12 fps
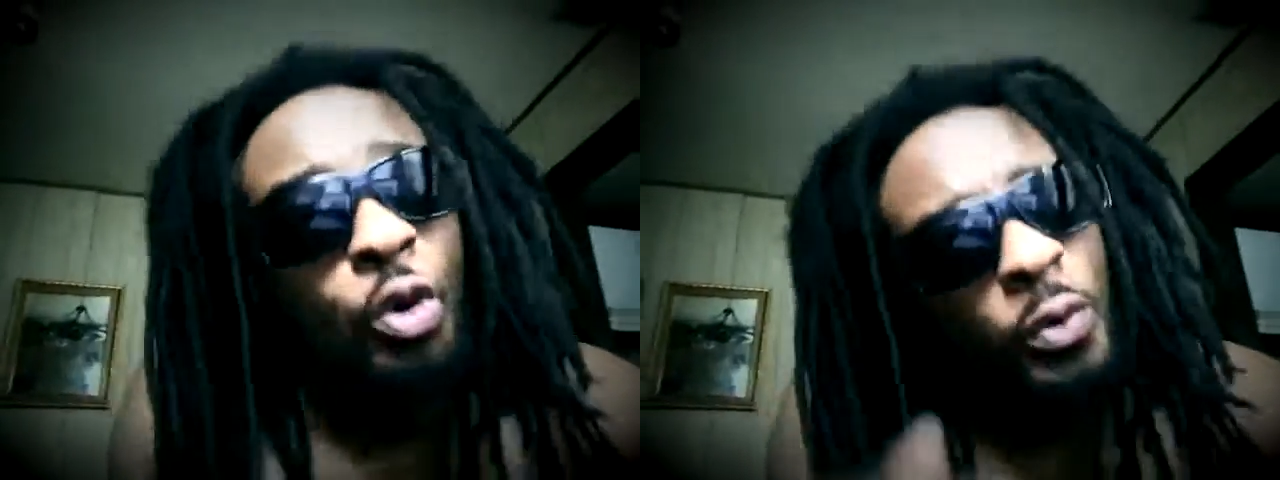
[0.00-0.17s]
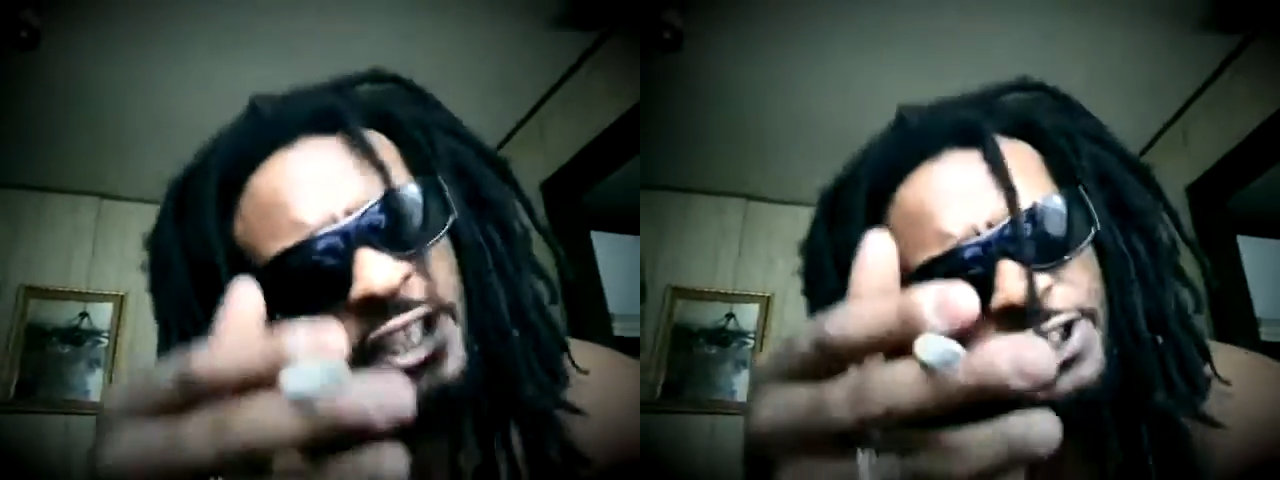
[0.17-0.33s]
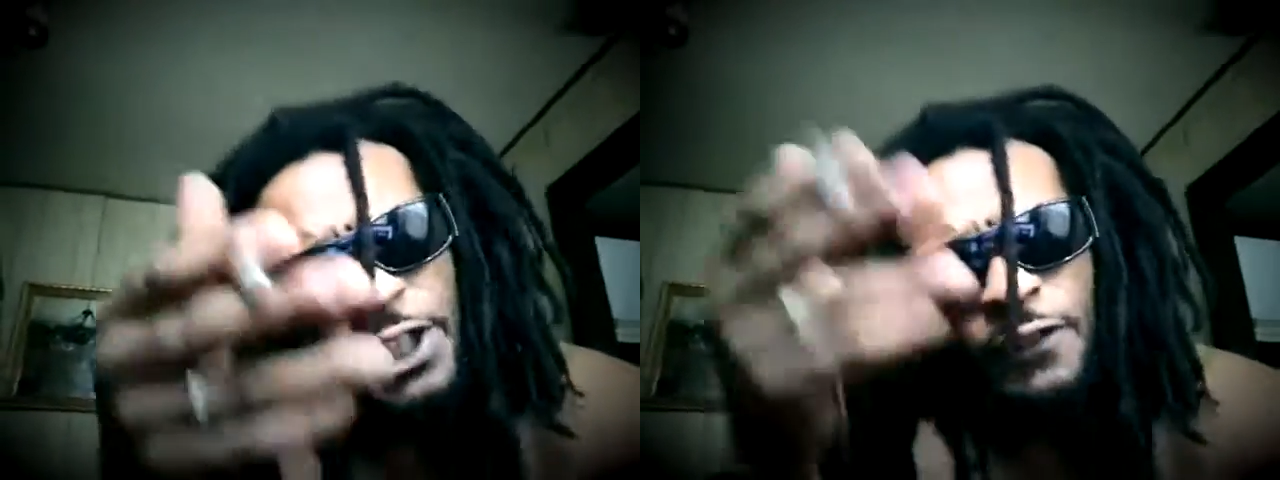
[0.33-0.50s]

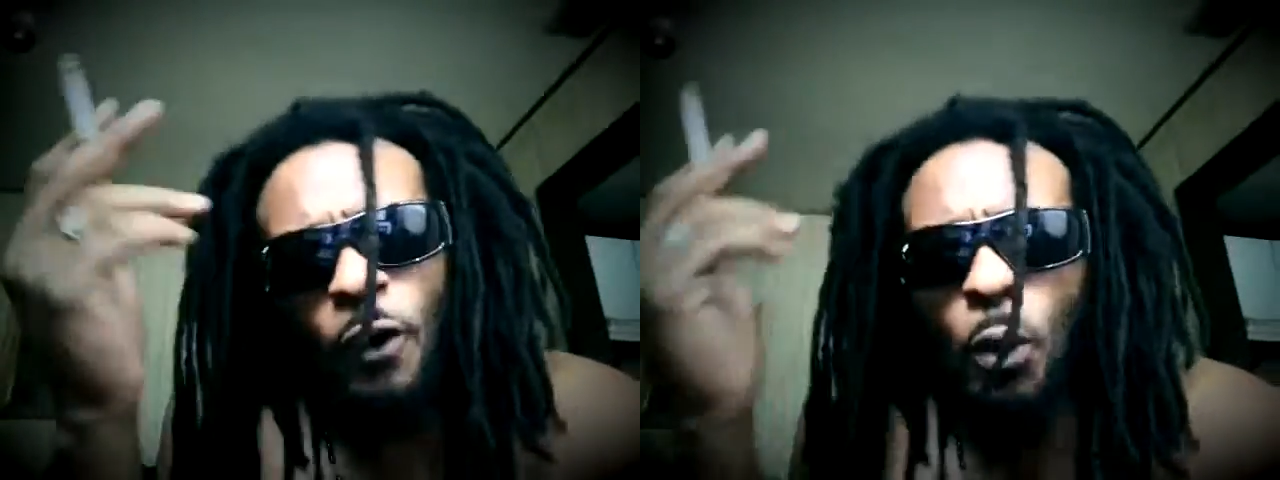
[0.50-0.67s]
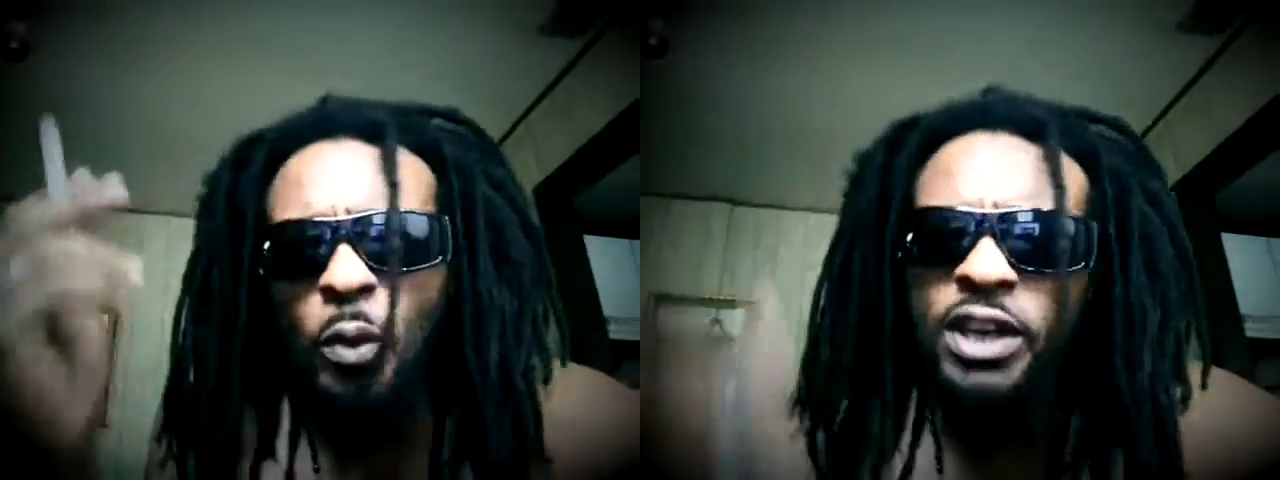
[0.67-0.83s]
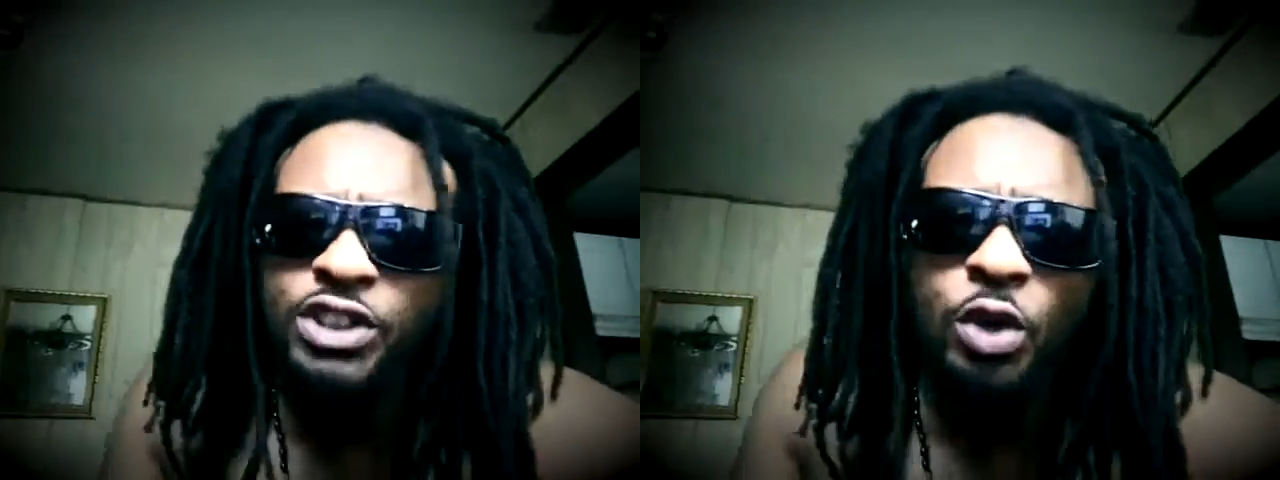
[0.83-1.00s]
when you see four
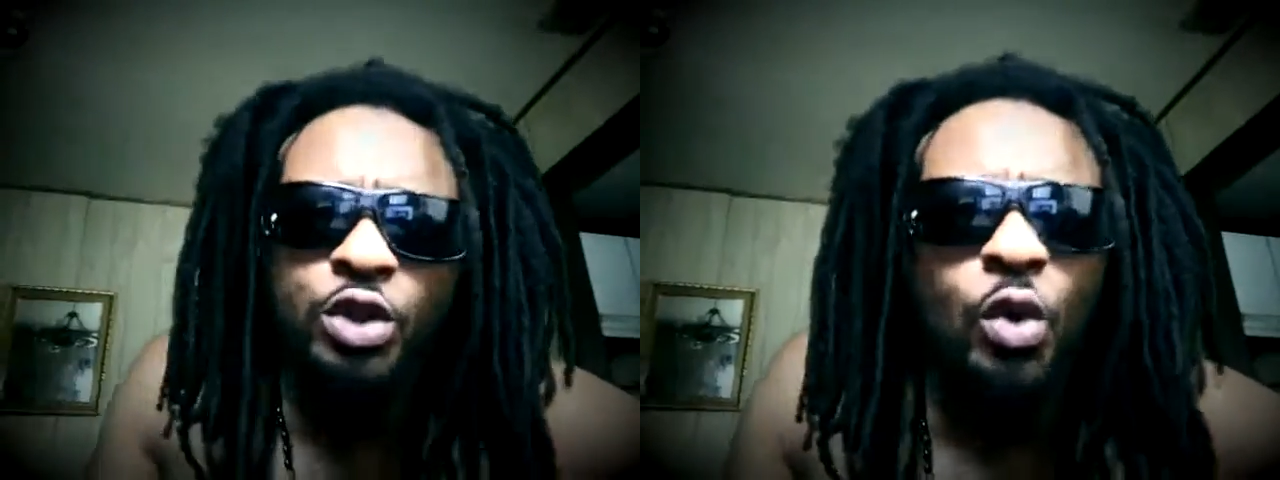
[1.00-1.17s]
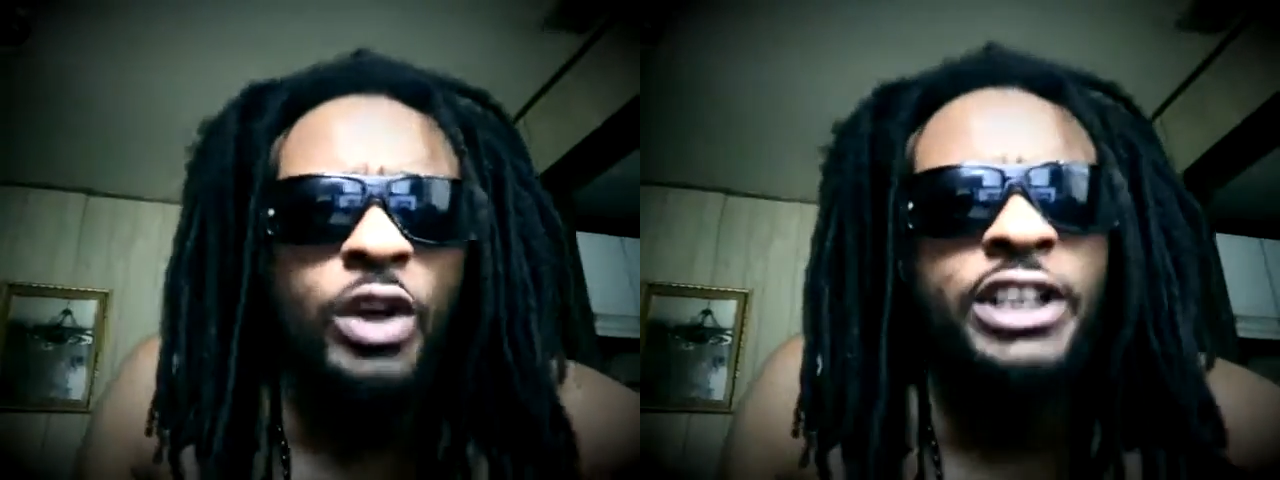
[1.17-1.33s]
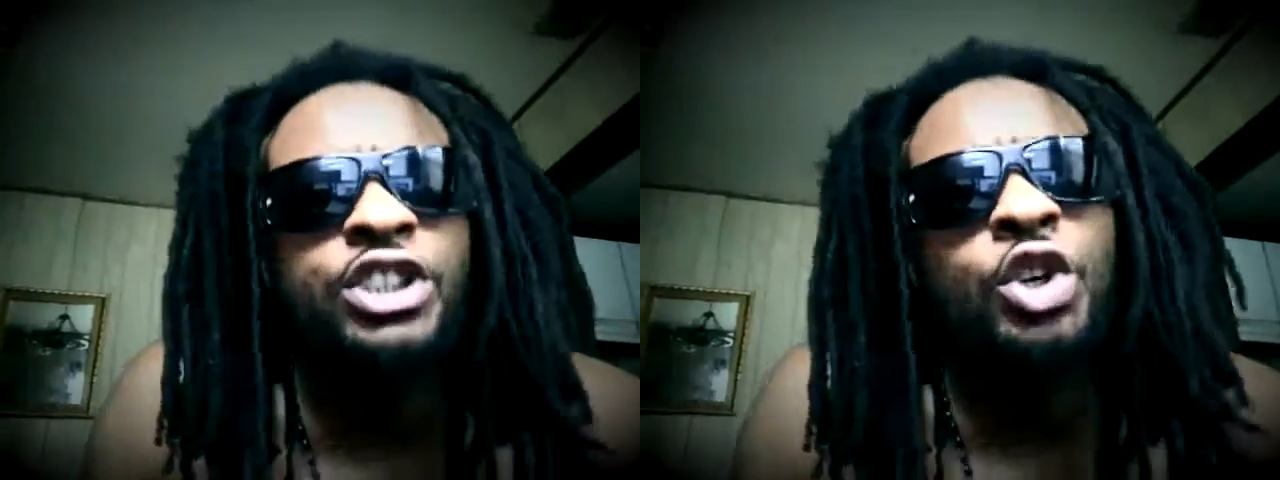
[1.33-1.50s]
wheelers on
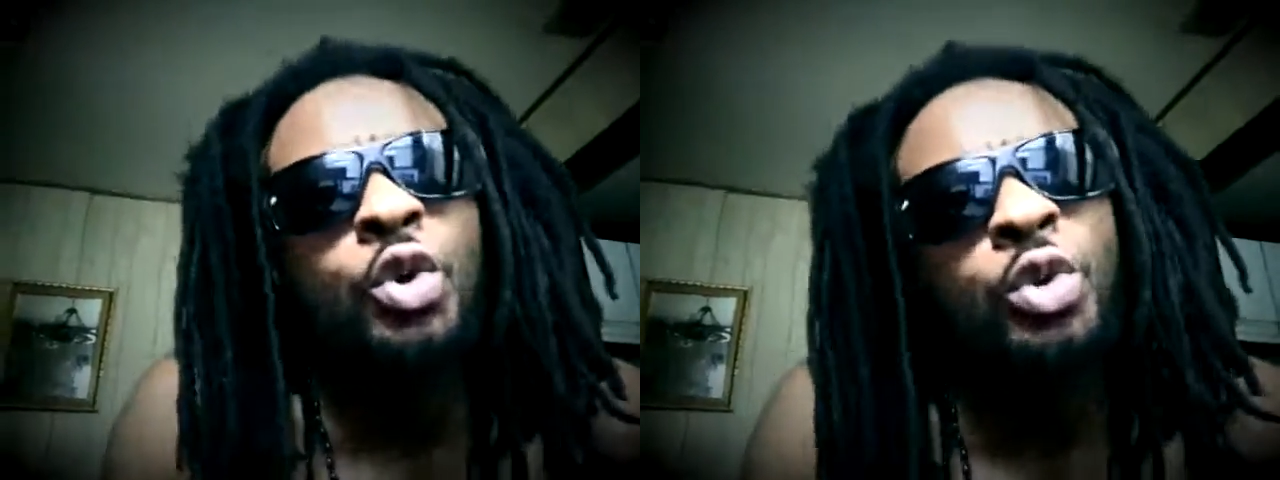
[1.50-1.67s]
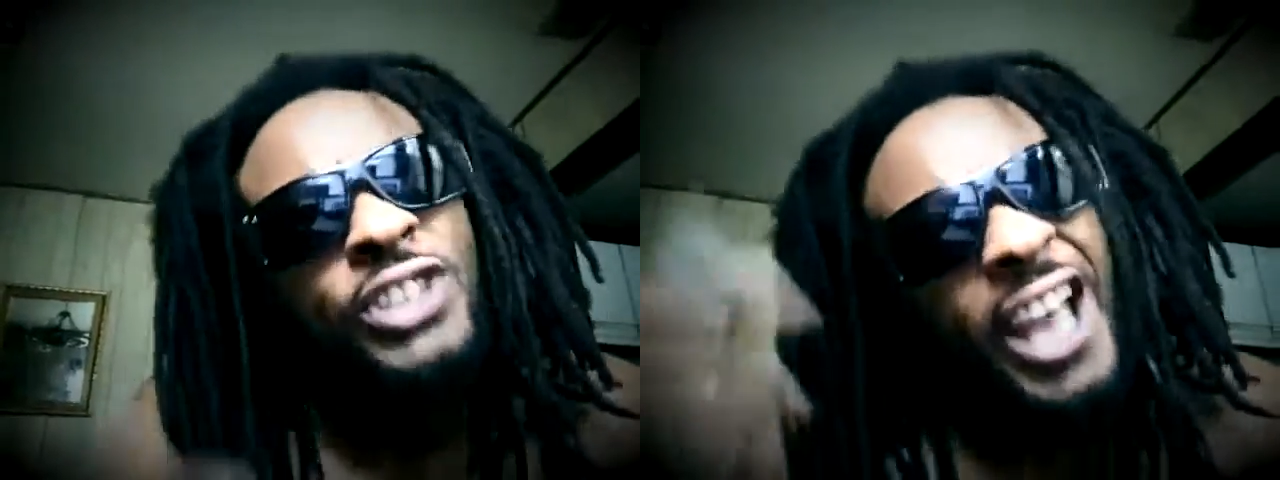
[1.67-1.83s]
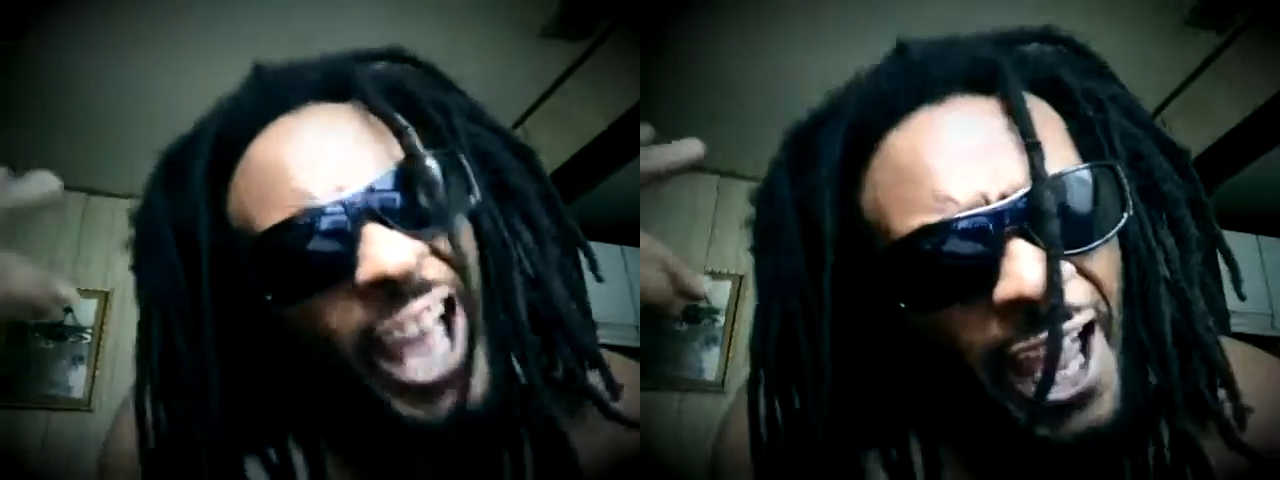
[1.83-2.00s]

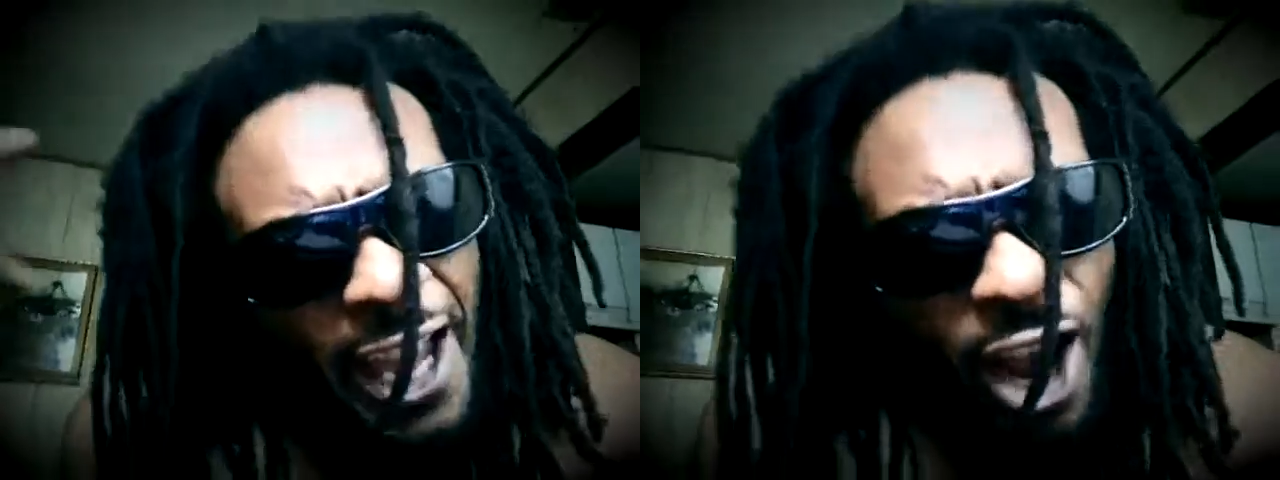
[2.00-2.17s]
22s.